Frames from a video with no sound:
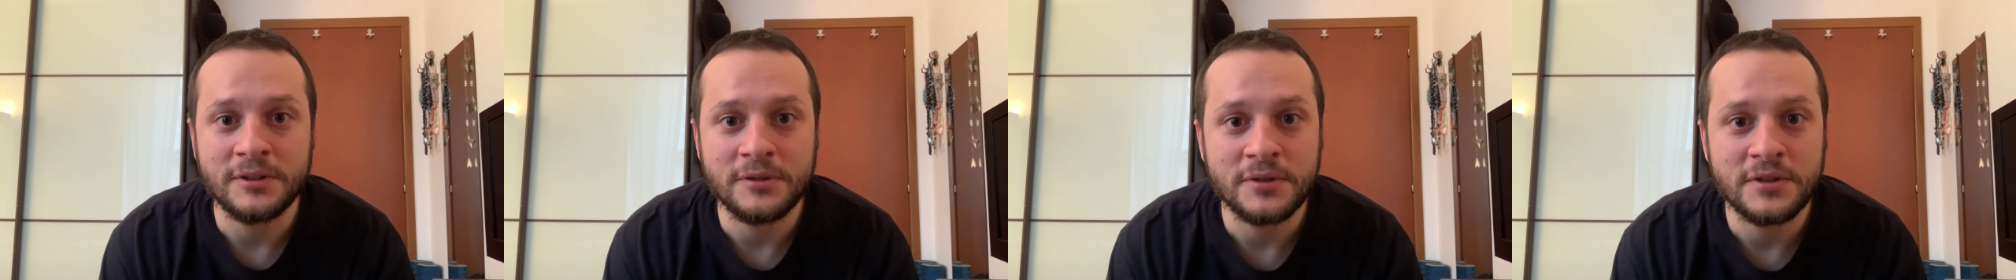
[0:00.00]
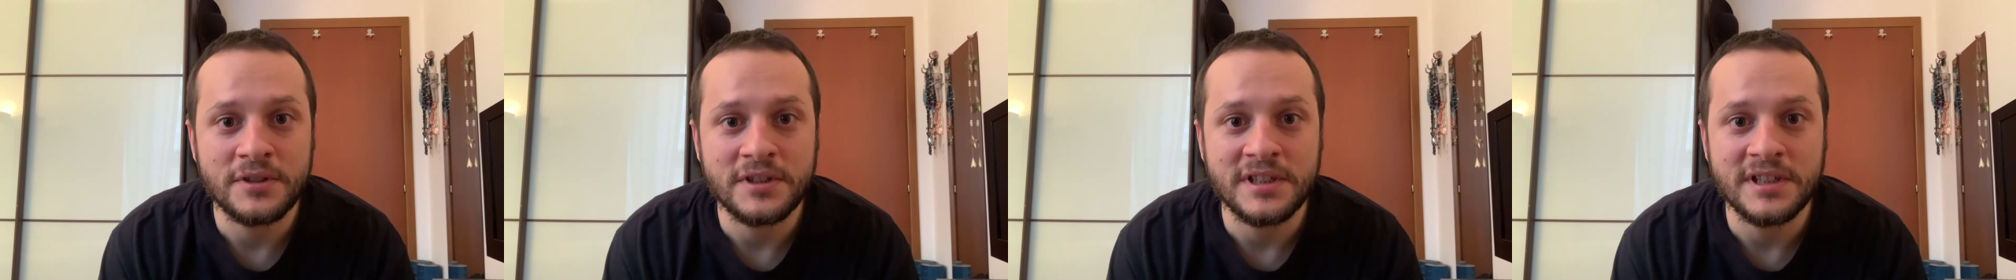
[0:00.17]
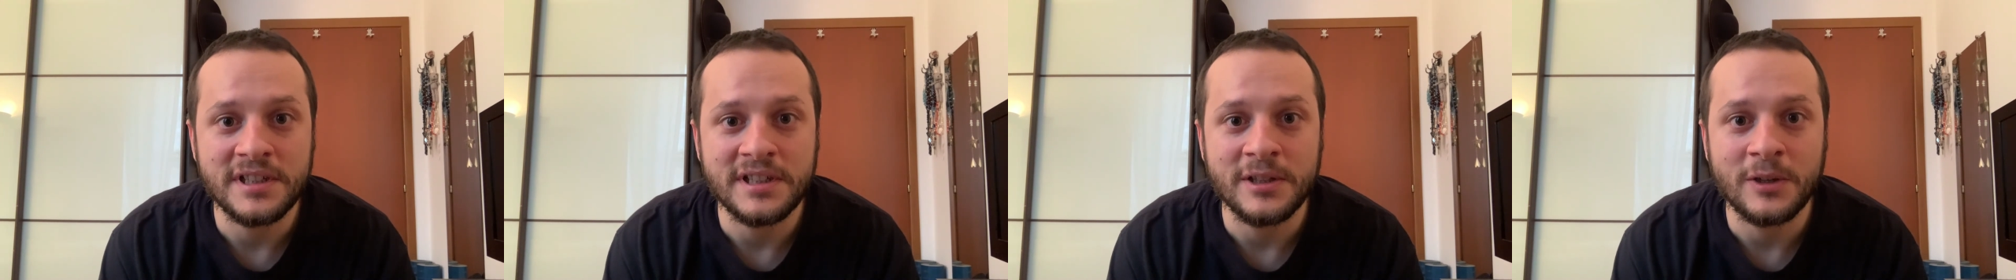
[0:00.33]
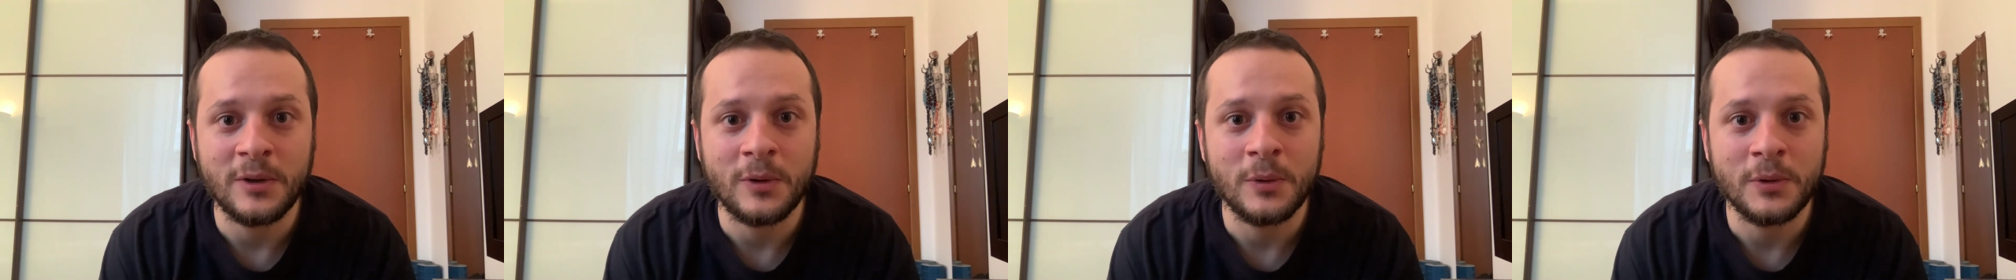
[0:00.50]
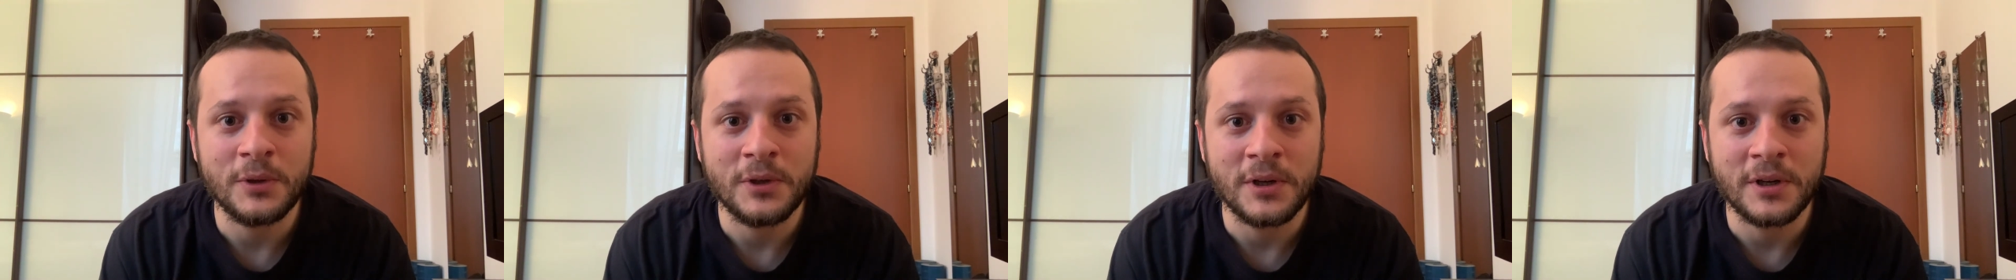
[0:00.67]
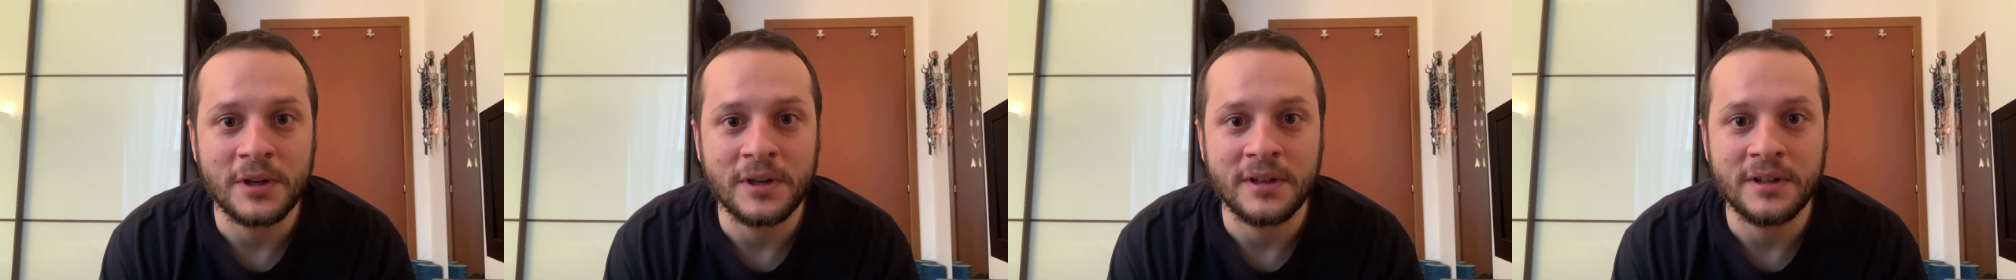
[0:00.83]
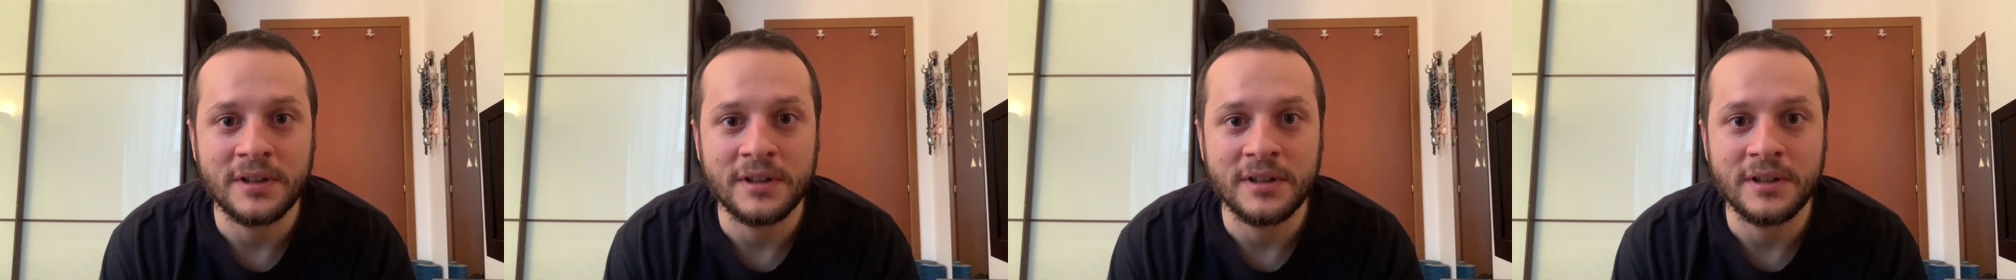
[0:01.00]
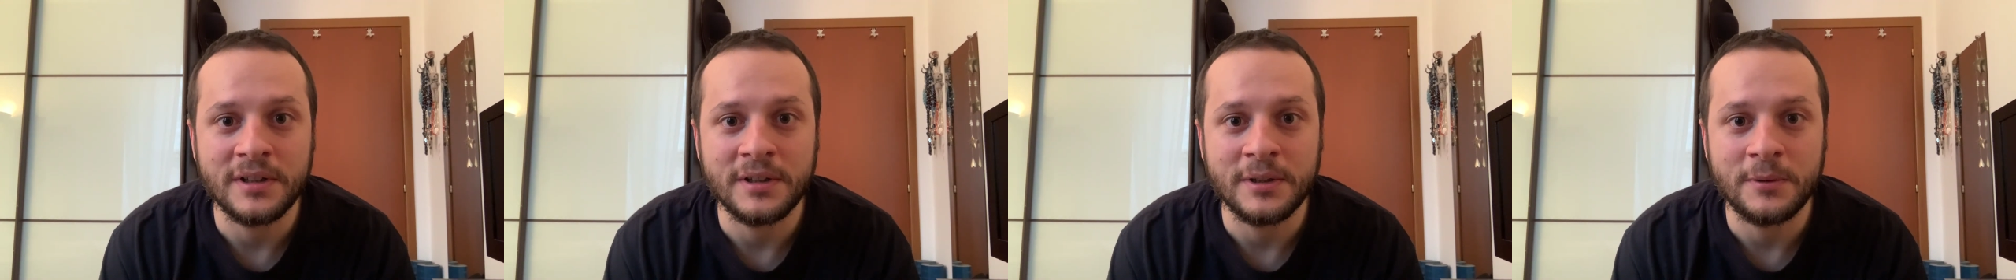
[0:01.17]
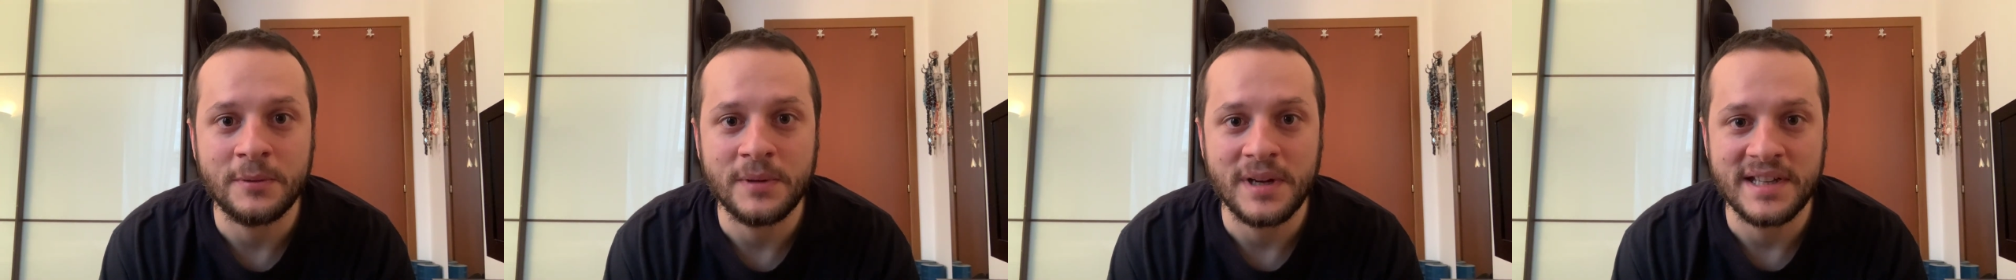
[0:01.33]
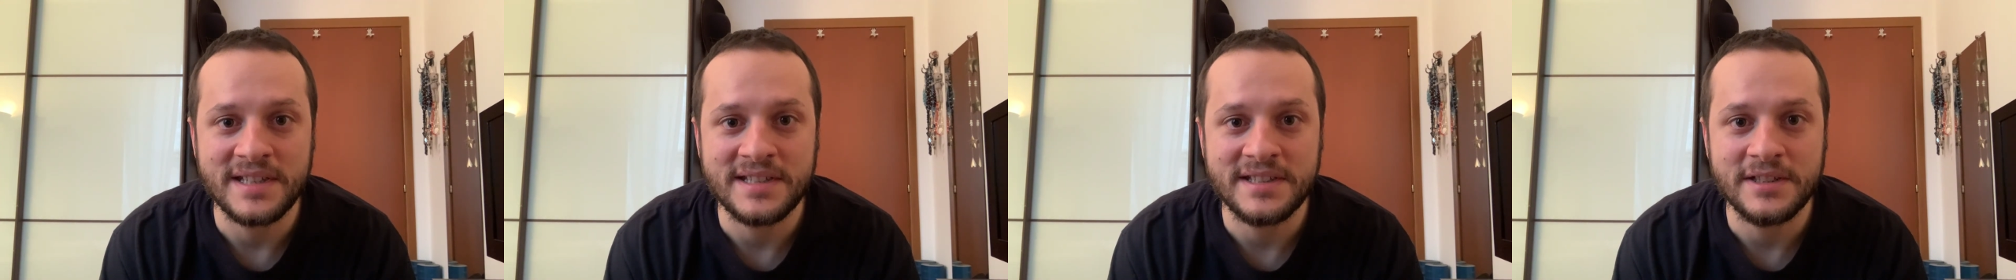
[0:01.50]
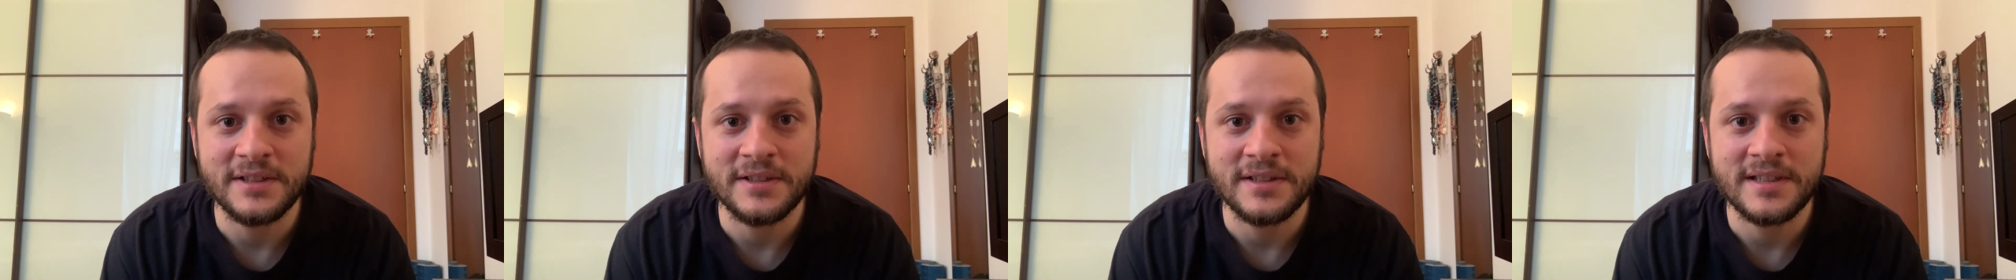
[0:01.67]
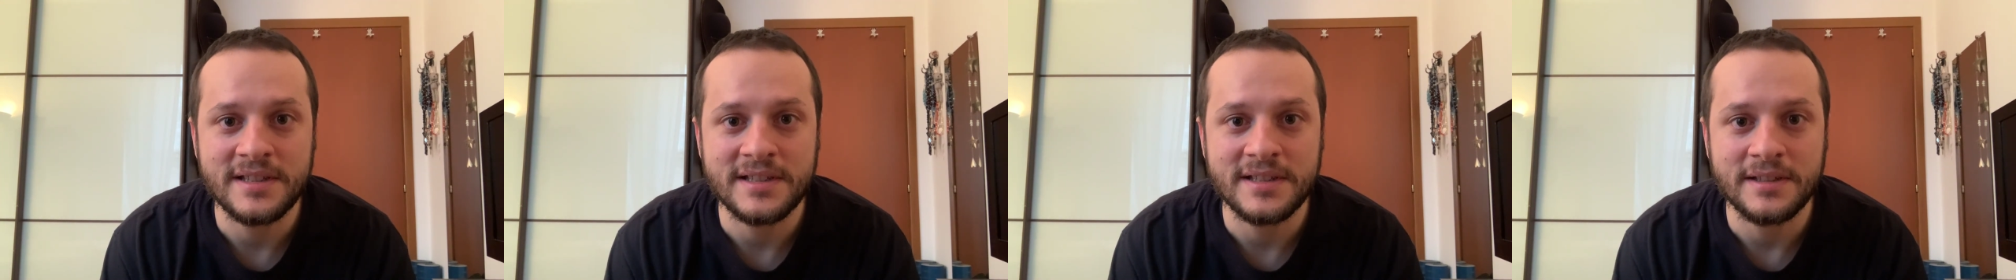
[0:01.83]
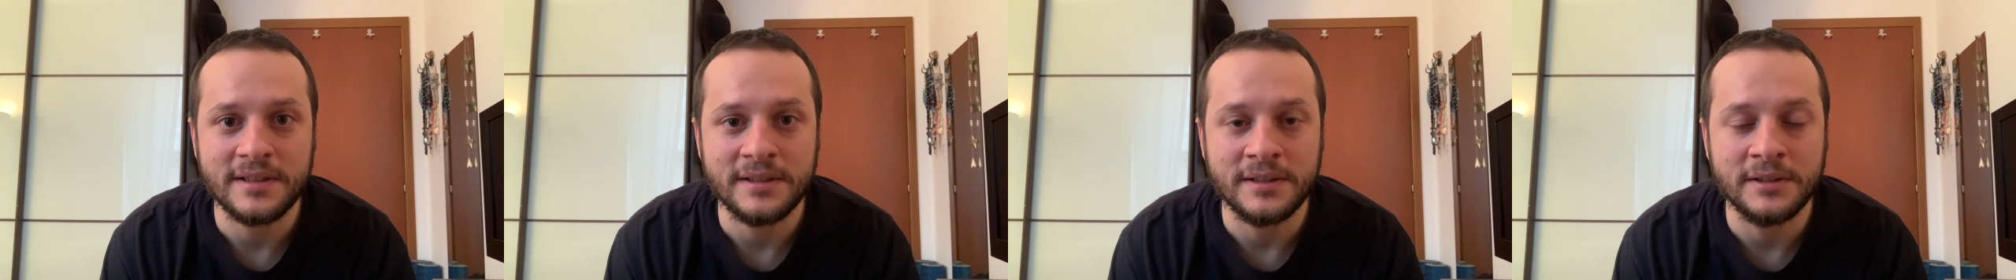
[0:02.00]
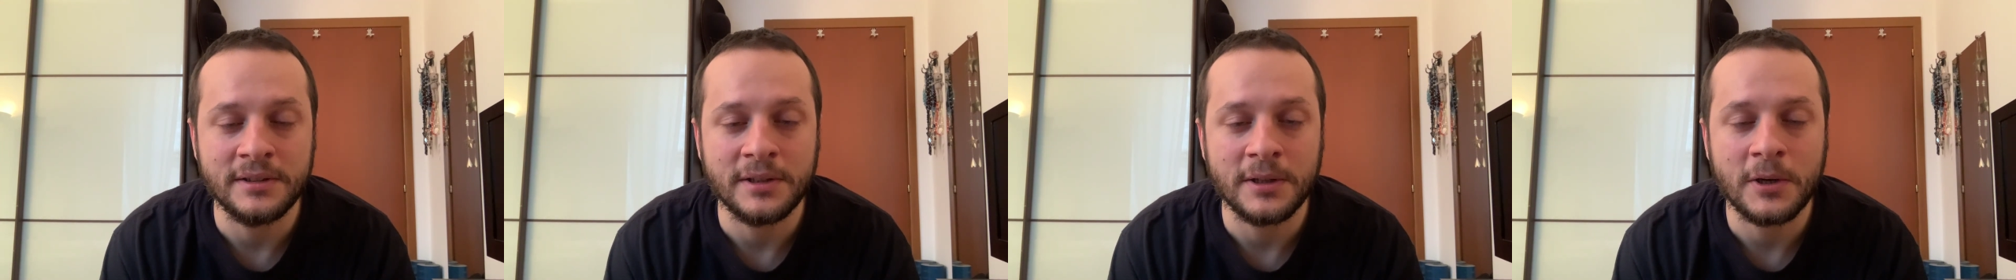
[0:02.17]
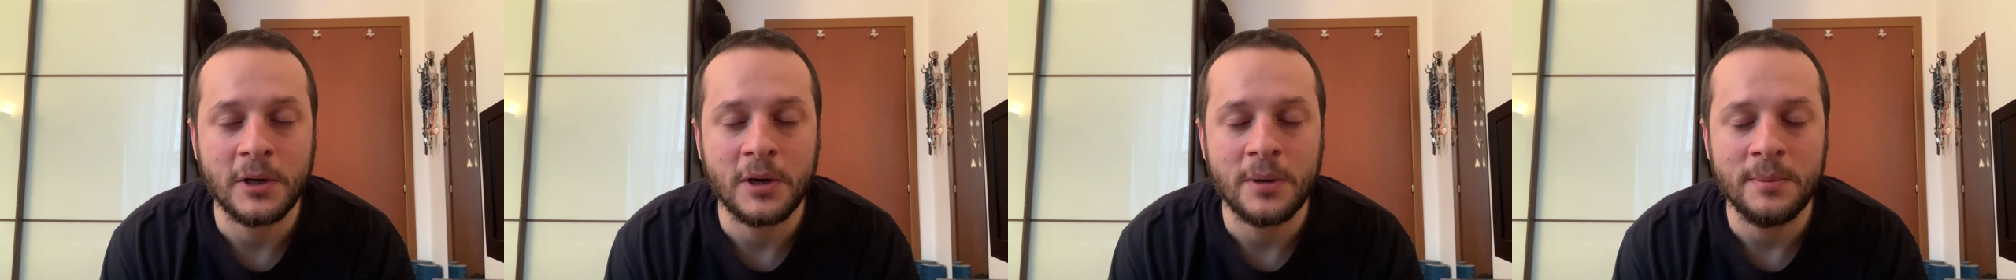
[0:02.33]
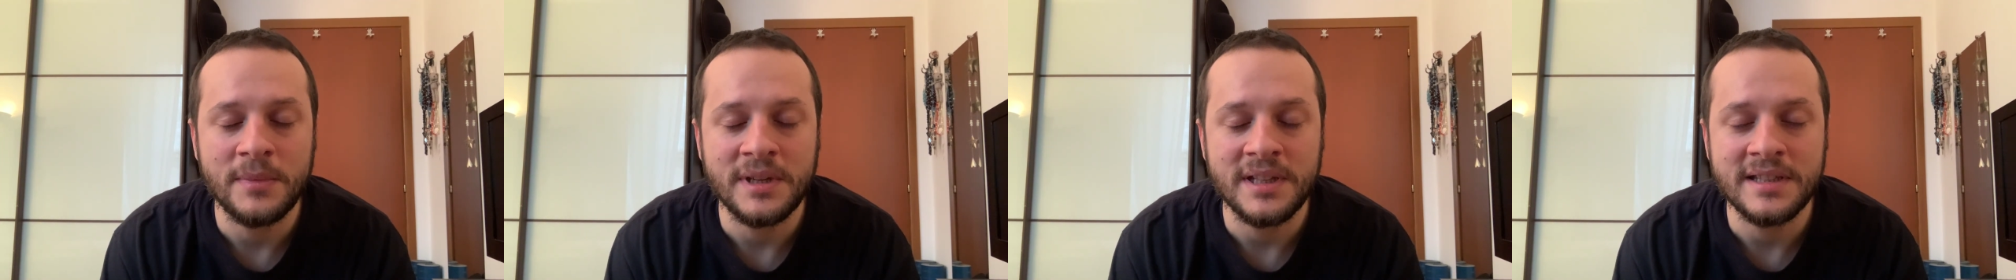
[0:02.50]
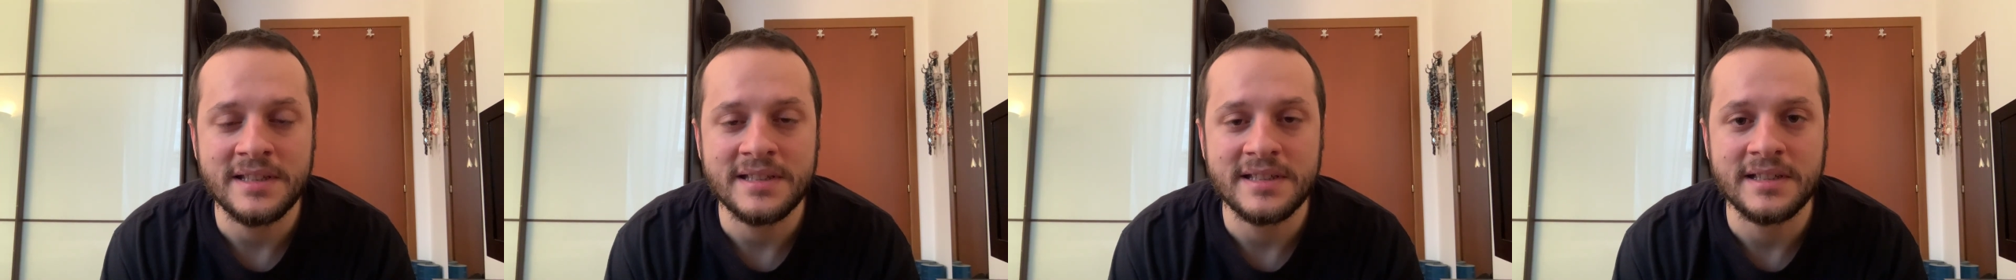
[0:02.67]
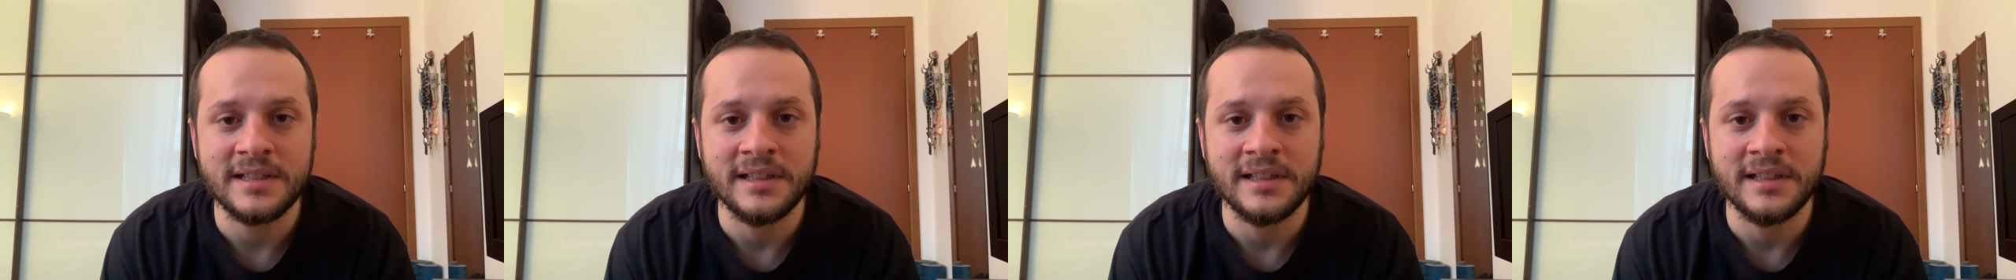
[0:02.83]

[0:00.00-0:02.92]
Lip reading: to see all your questions in the comments,